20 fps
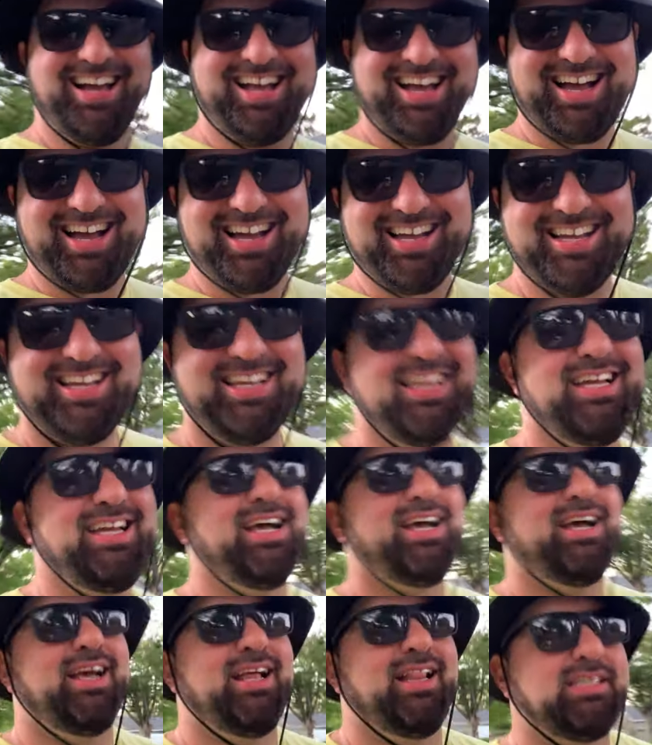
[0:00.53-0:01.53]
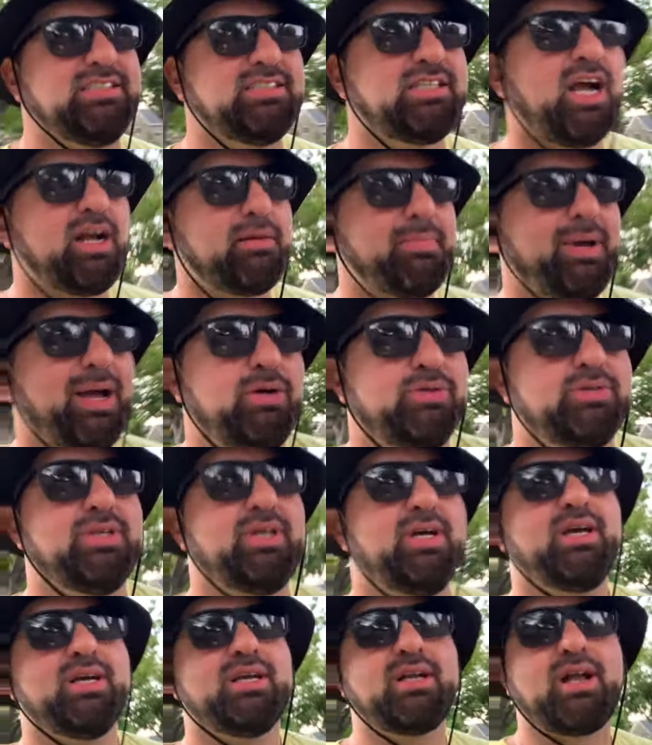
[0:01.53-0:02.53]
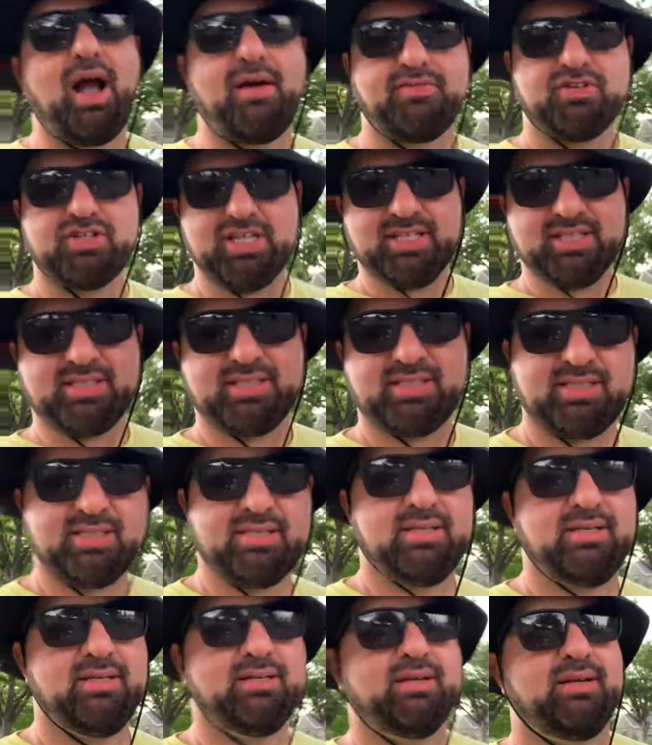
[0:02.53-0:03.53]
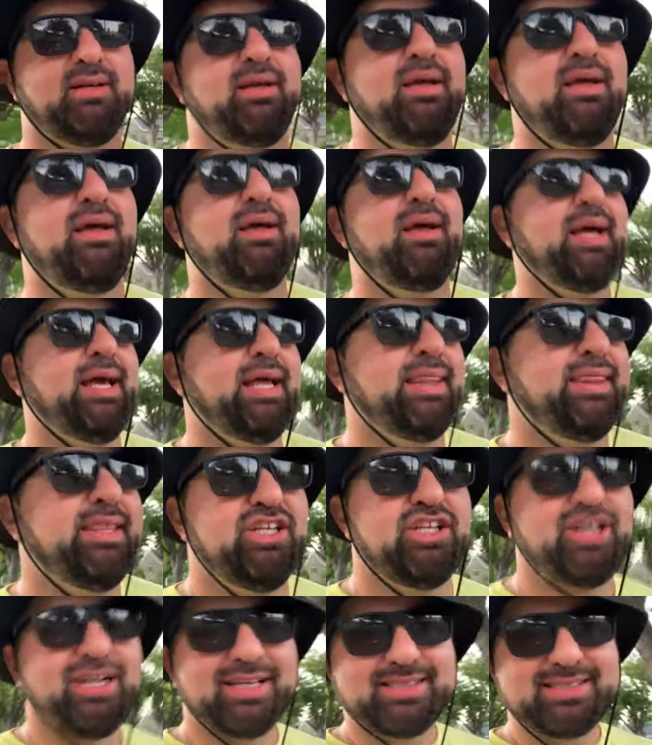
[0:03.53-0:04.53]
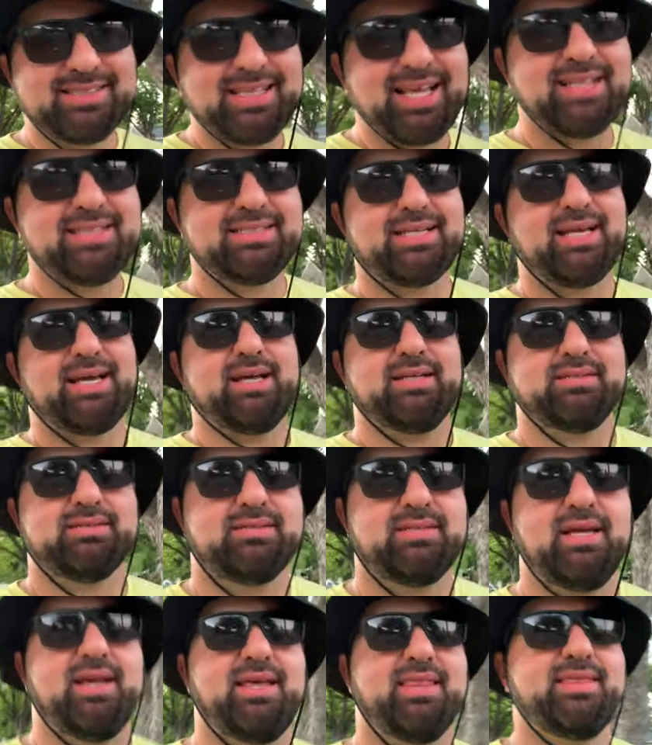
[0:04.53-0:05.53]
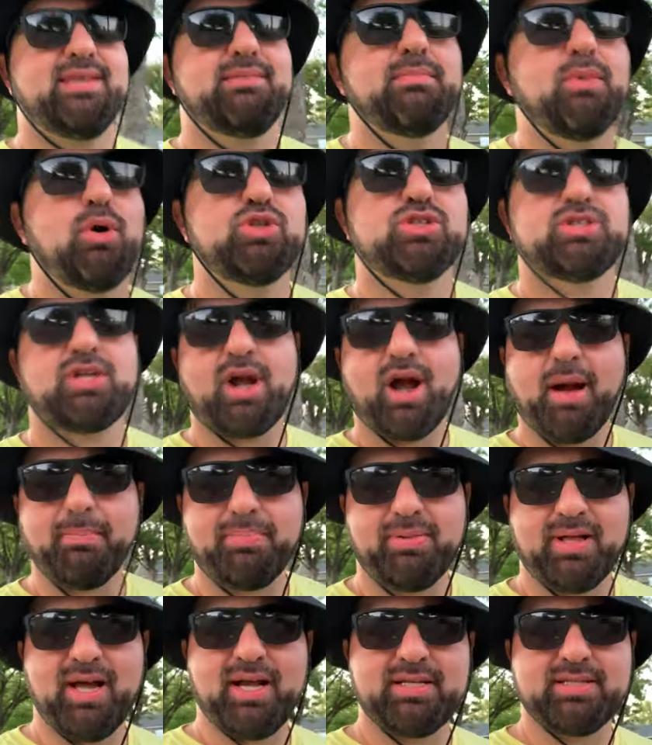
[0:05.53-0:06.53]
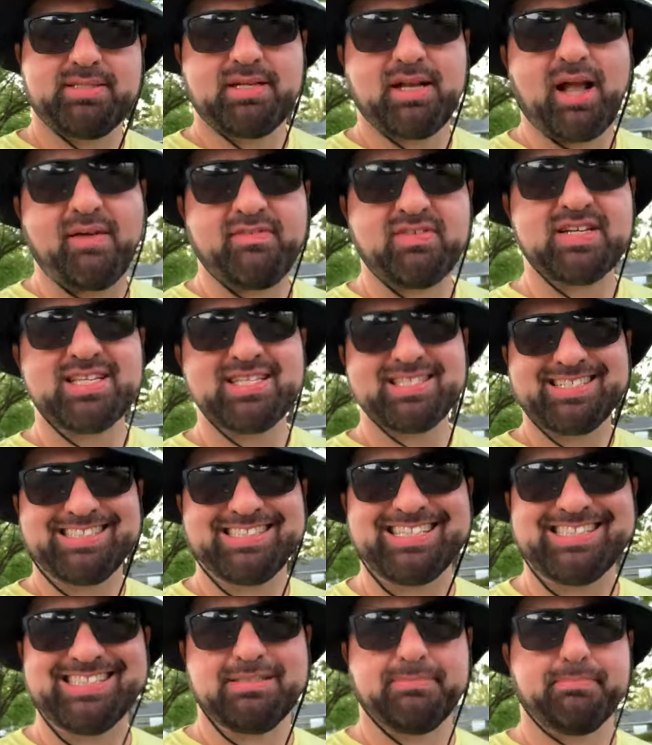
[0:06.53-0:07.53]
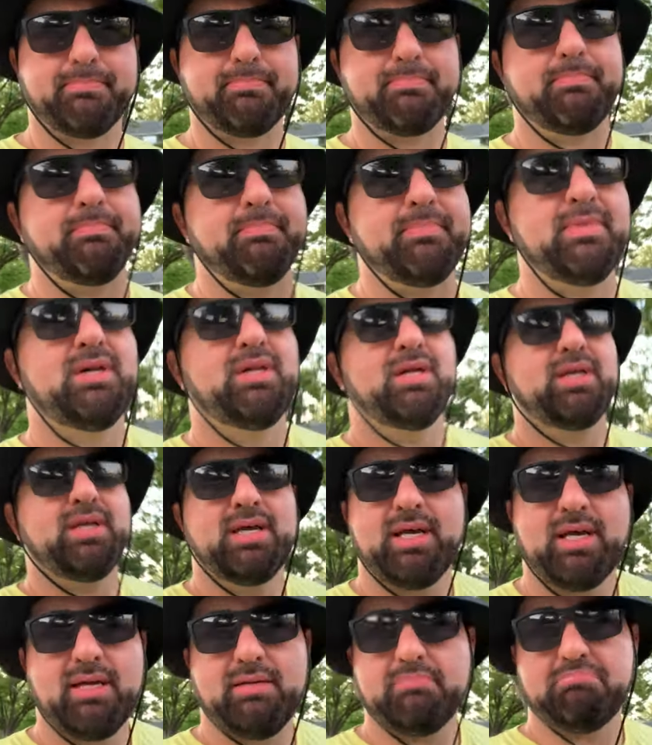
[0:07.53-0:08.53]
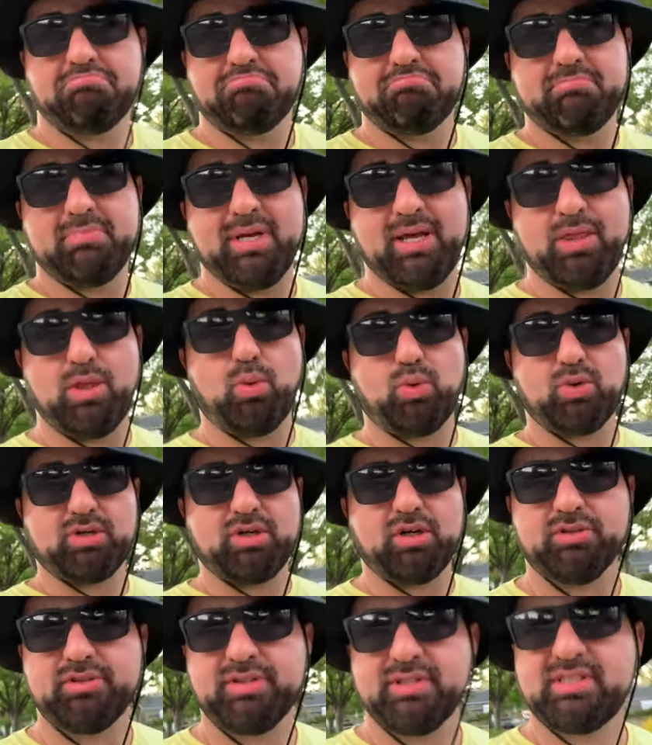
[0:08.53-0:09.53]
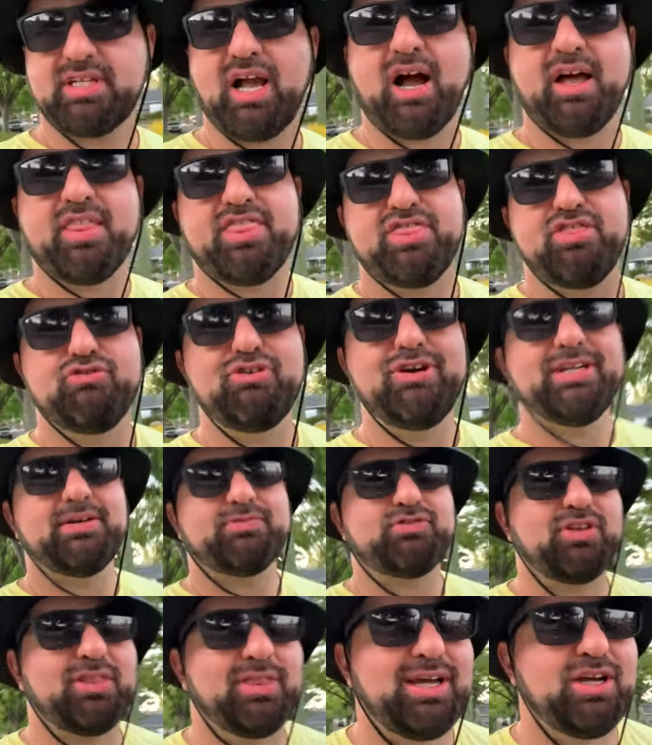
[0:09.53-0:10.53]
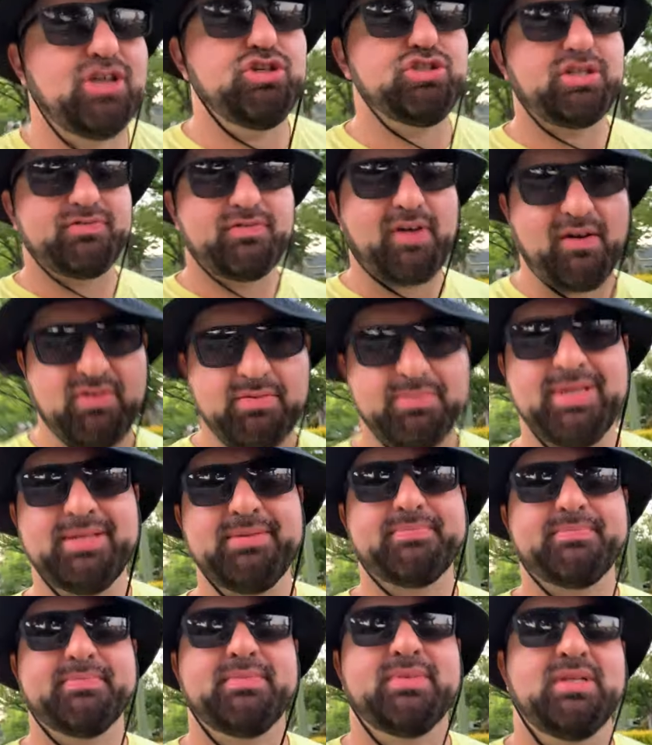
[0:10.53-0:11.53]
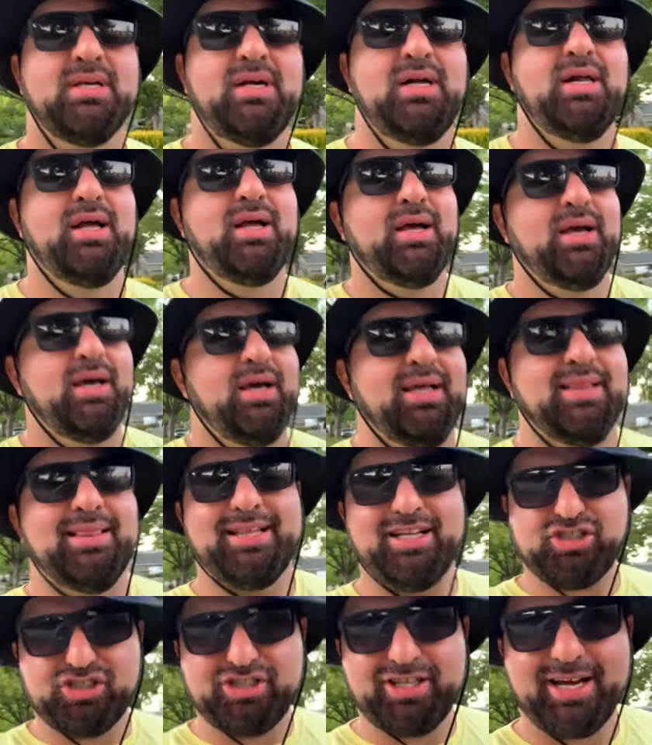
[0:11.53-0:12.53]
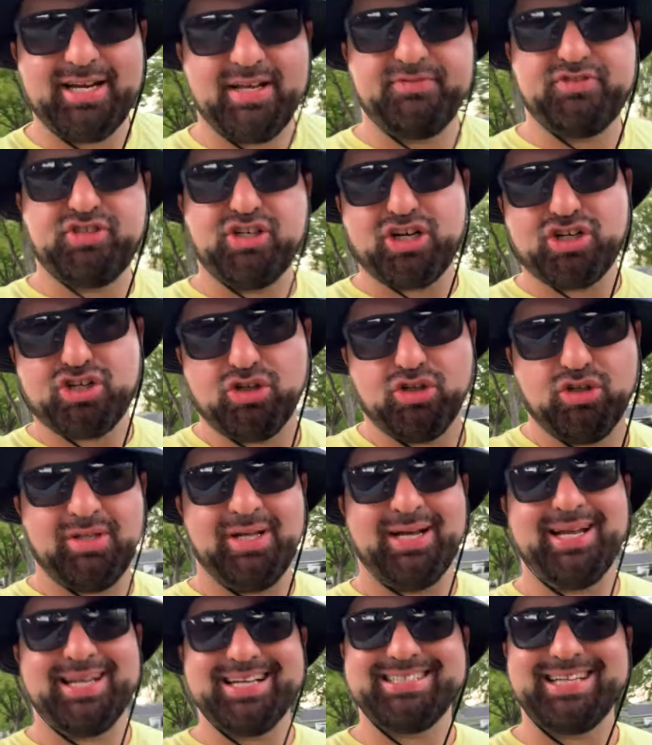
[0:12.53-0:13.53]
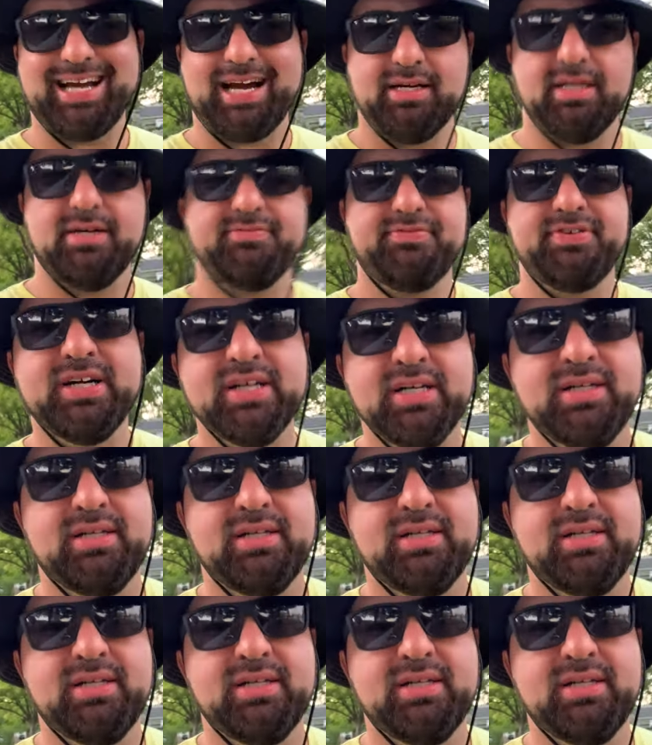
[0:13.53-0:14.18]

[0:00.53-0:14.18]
Hi, let's talk about governance. The United States has the most complex governance system in the world. It's got three different layers of government: legislative, judicial, and executive.